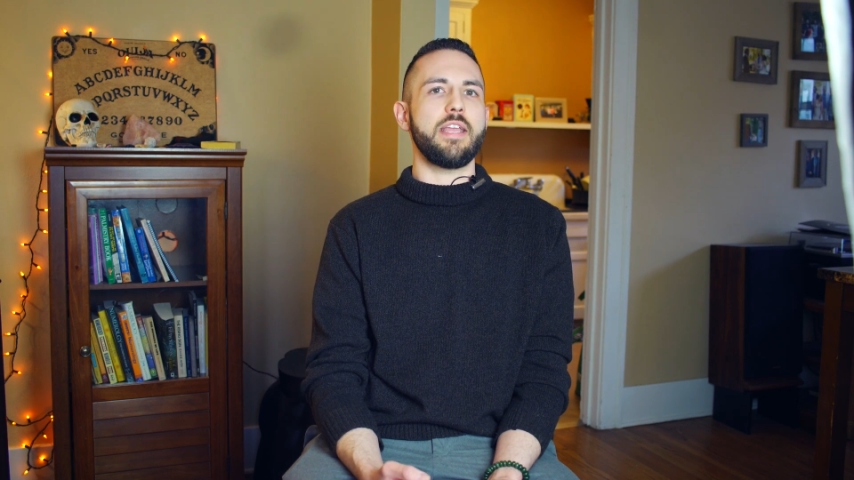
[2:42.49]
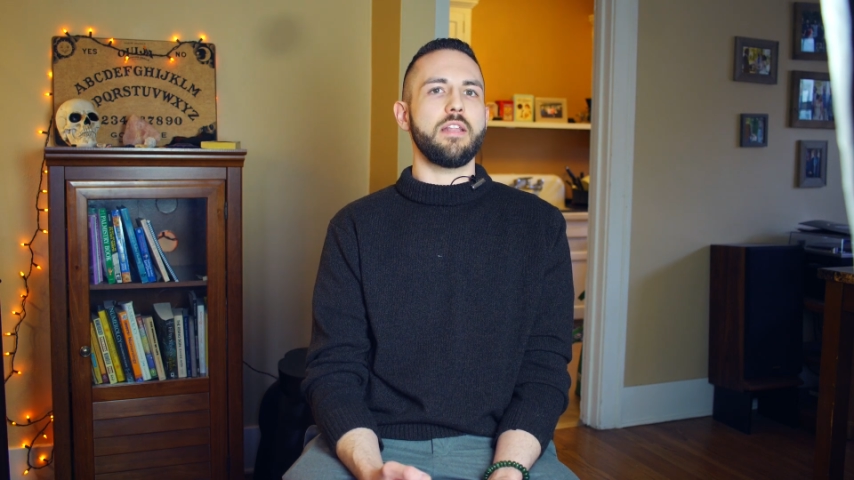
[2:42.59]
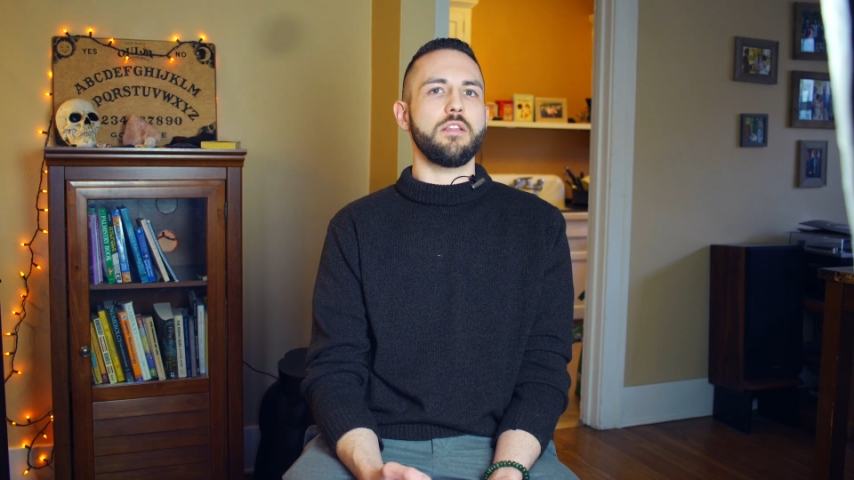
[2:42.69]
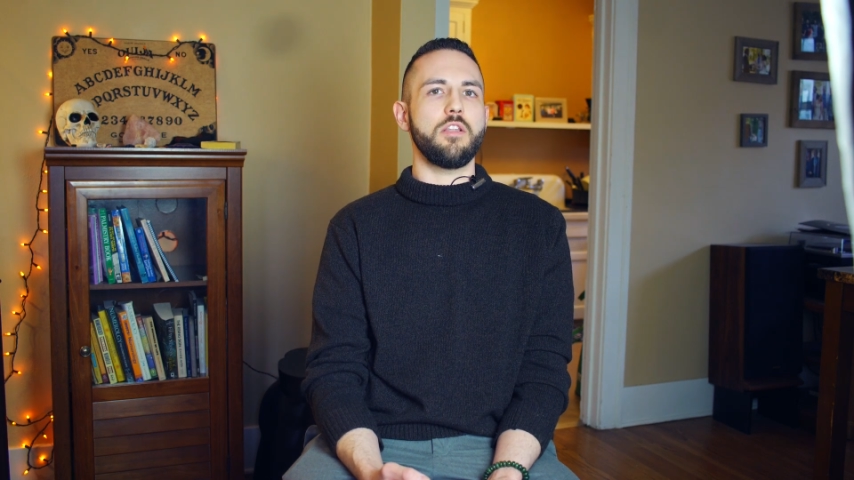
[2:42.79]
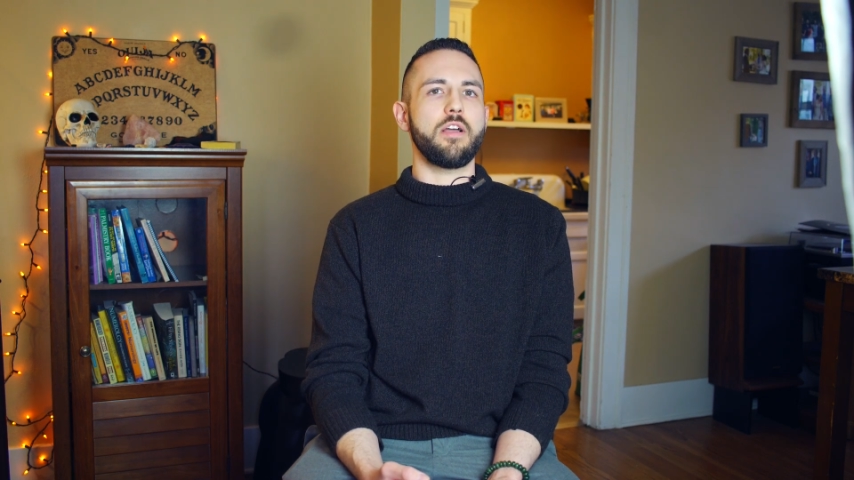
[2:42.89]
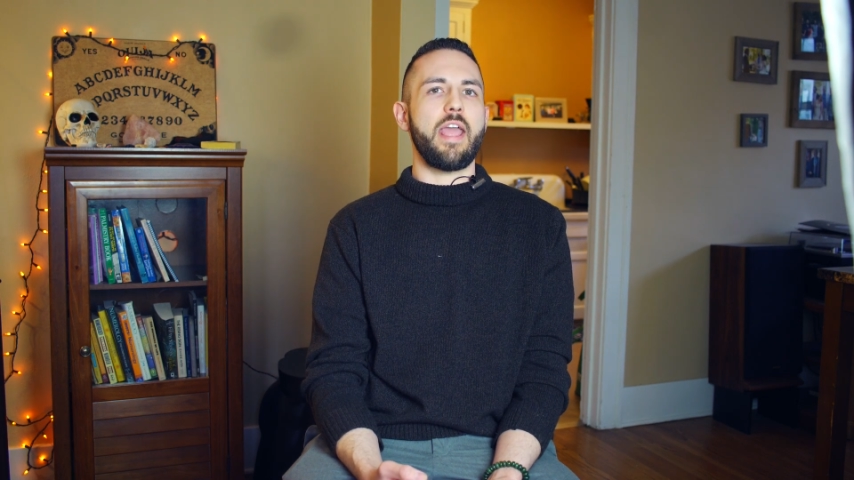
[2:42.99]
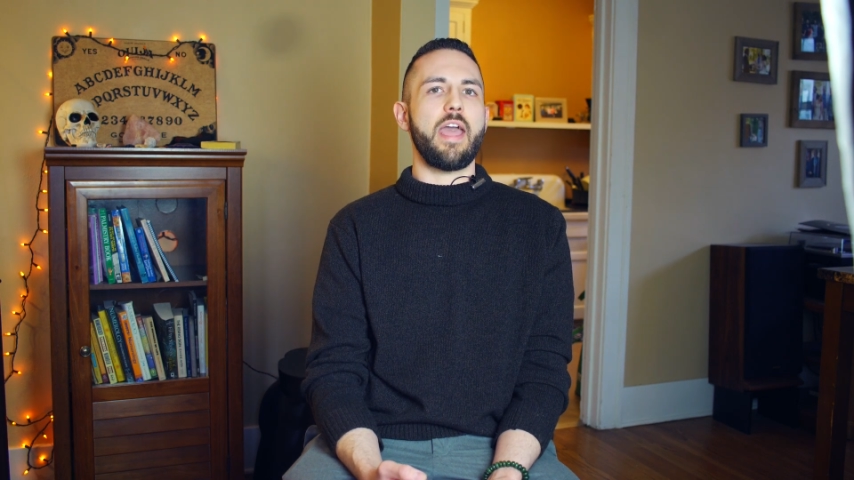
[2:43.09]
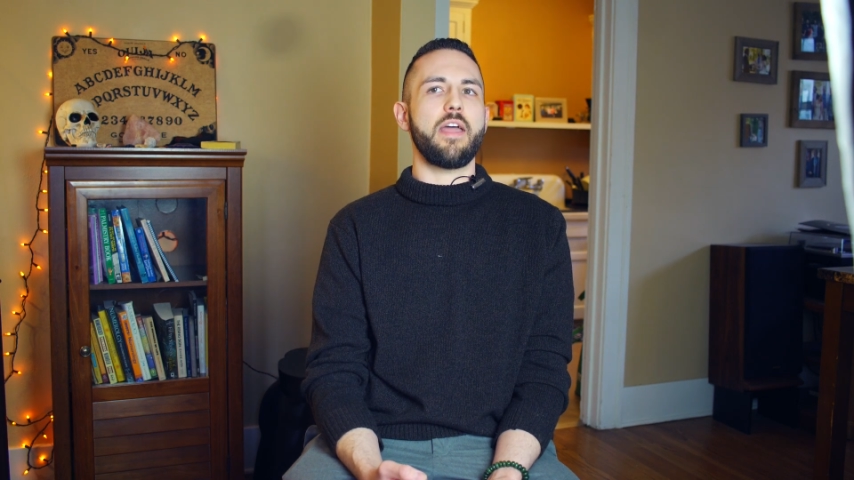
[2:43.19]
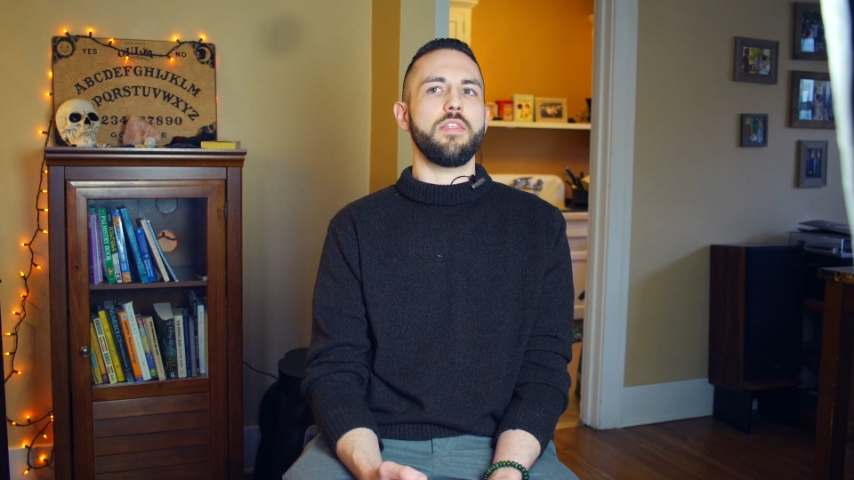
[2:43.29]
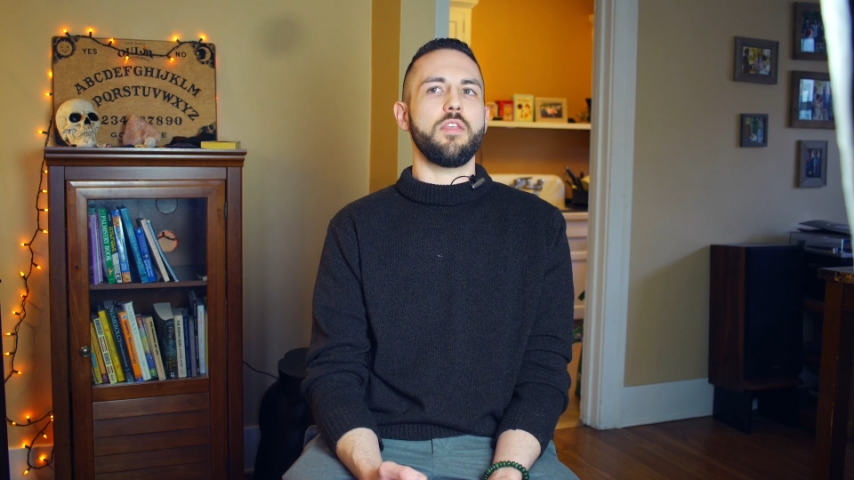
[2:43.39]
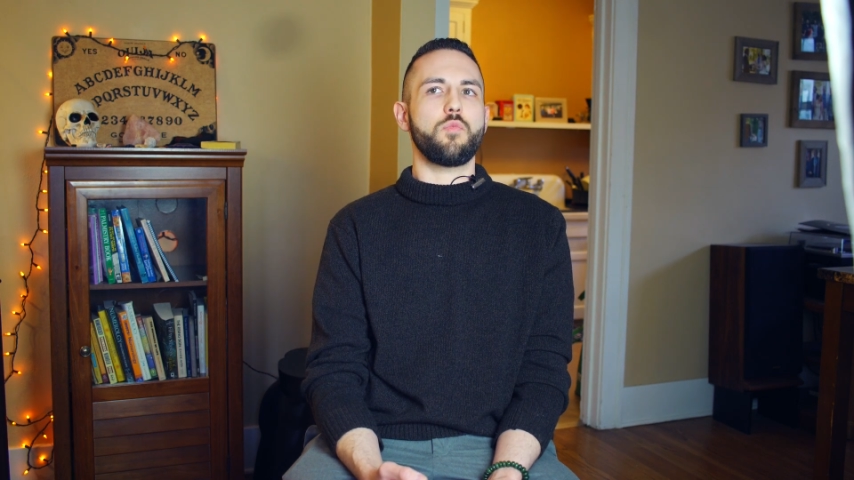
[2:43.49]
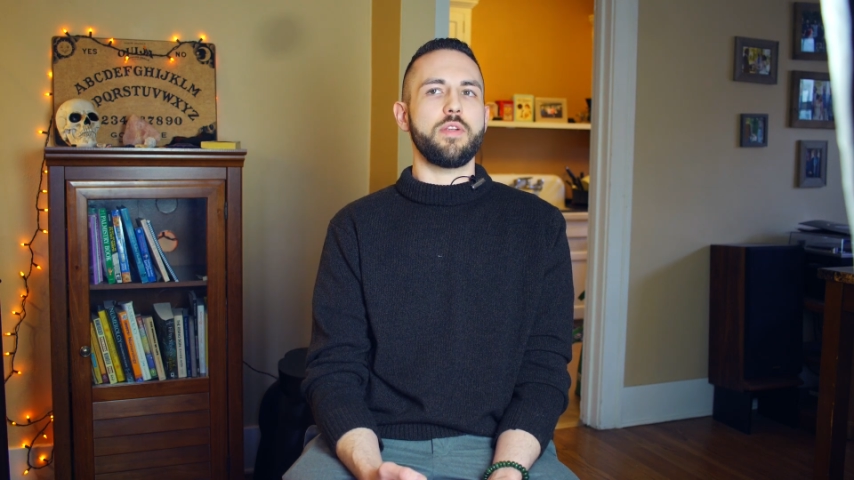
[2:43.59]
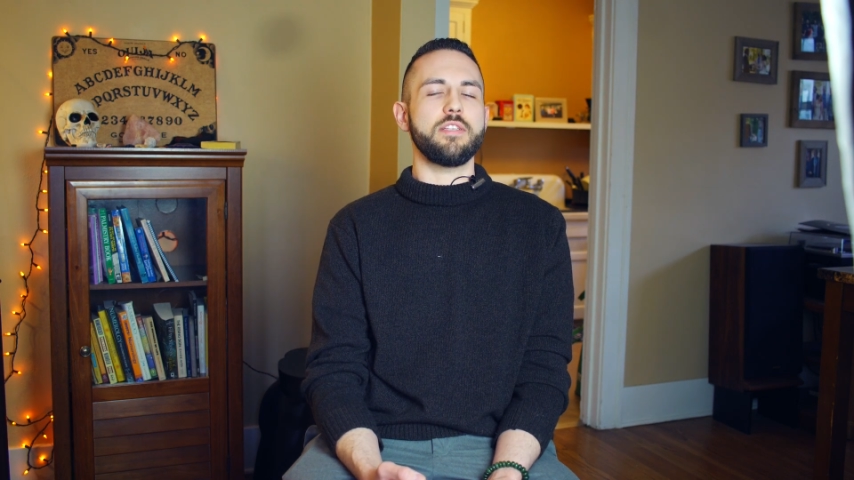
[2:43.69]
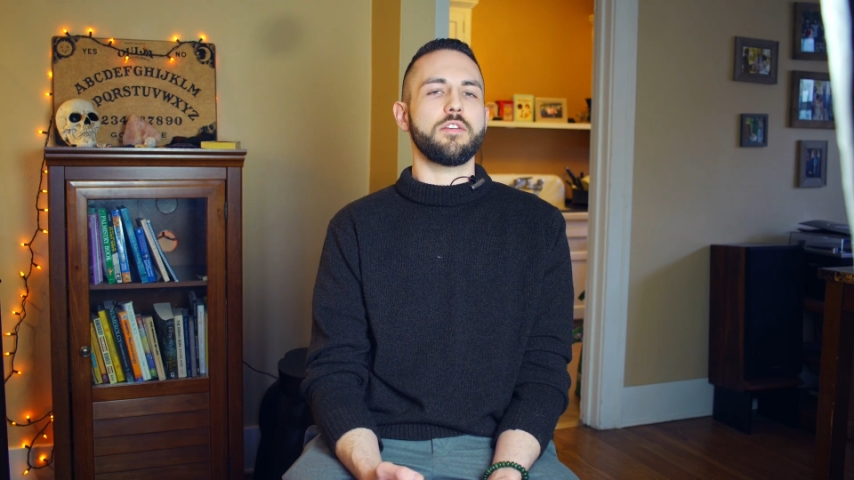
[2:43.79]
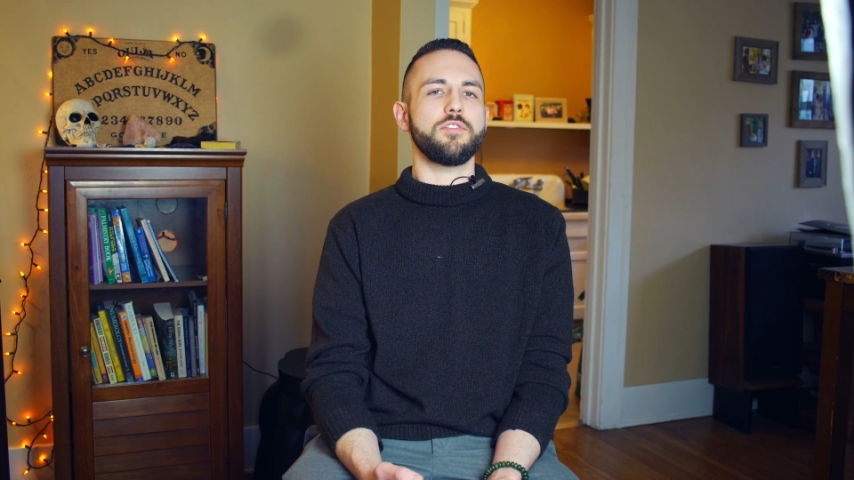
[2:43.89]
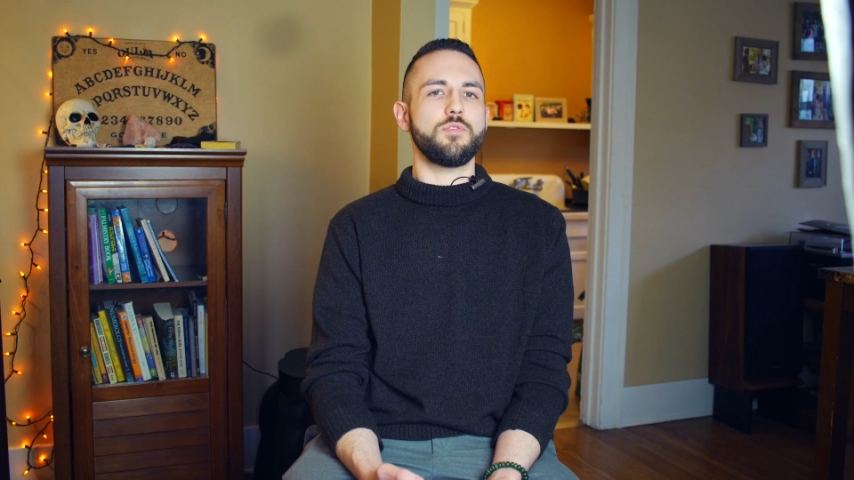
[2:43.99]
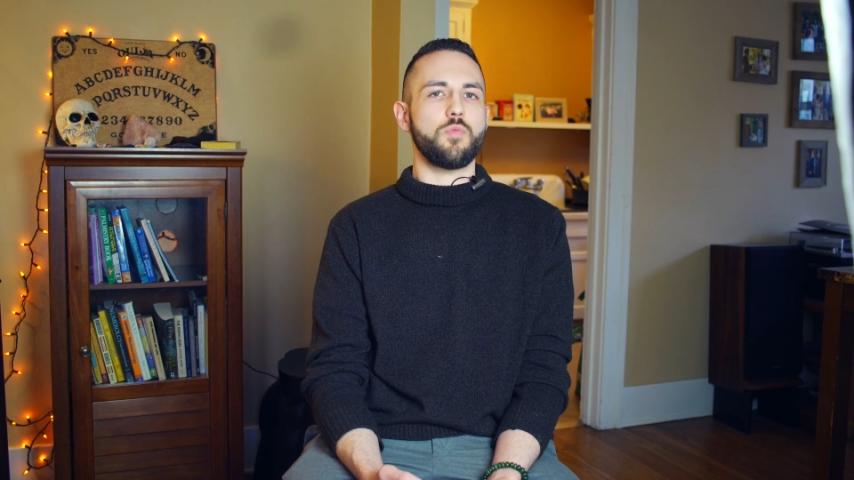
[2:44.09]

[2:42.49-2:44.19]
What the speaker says: and look at the researched